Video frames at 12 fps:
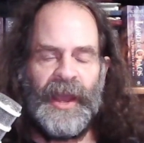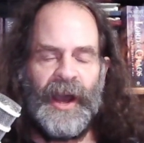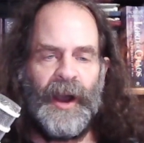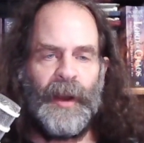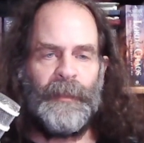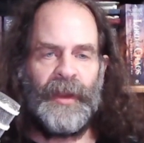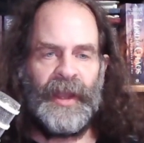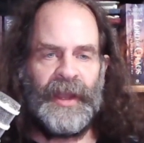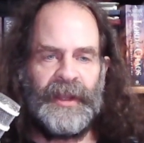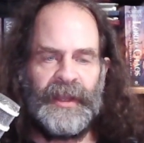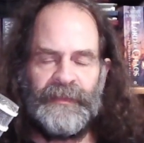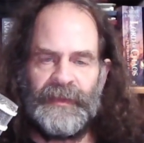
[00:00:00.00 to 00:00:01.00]

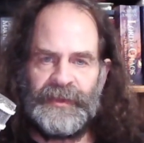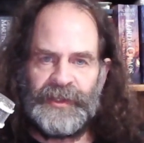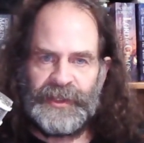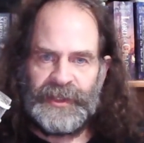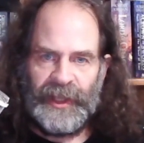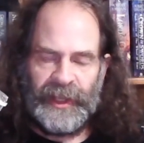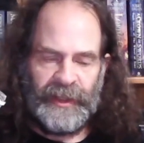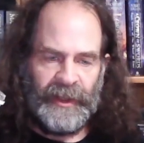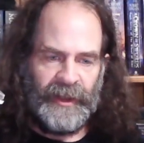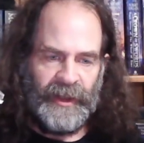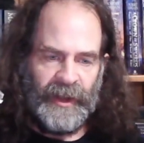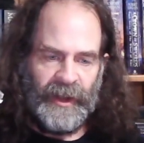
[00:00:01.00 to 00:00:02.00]
and even just like
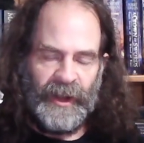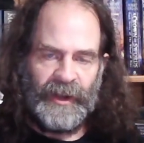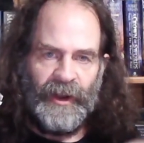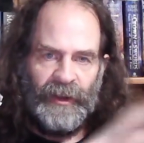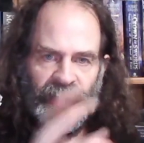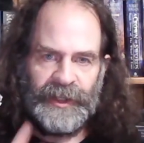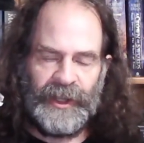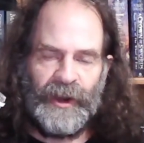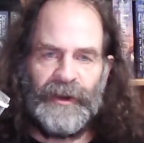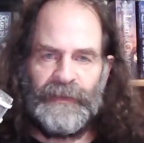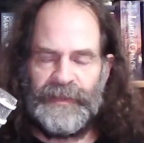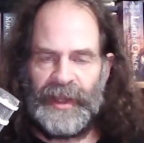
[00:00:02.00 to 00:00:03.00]
a colony
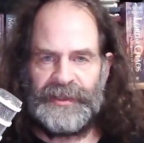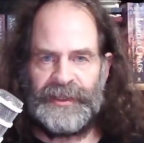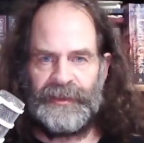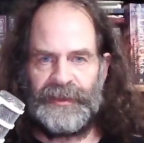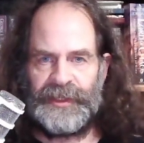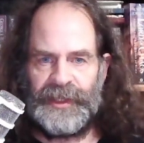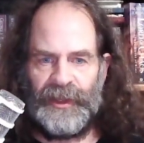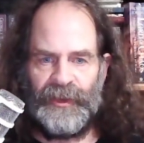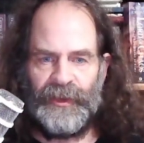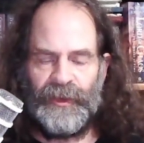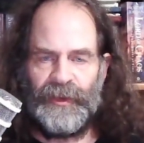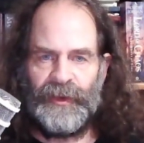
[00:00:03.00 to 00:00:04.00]
of that single cell
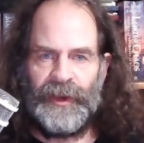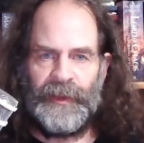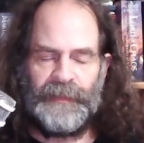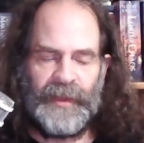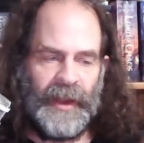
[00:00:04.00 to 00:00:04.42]
or